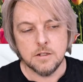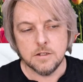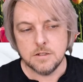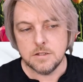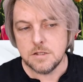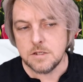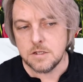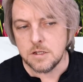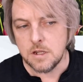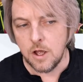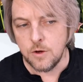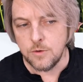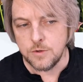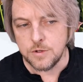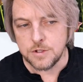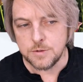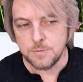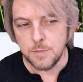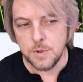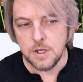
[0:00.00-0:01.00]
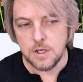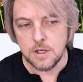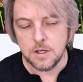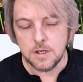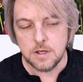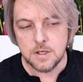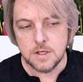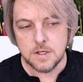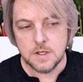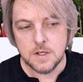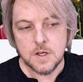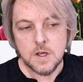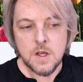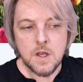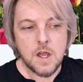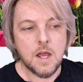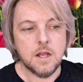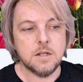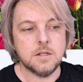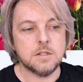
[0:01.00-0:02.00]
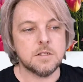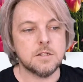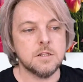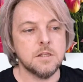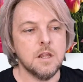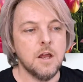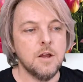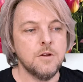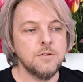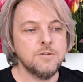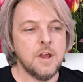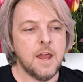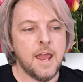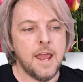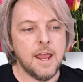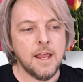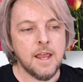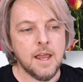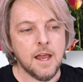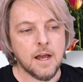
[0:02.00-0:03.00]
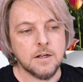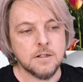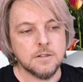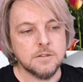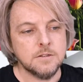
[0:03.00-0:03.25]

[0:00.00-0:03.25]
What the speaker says: slow to speak, and slow to anger.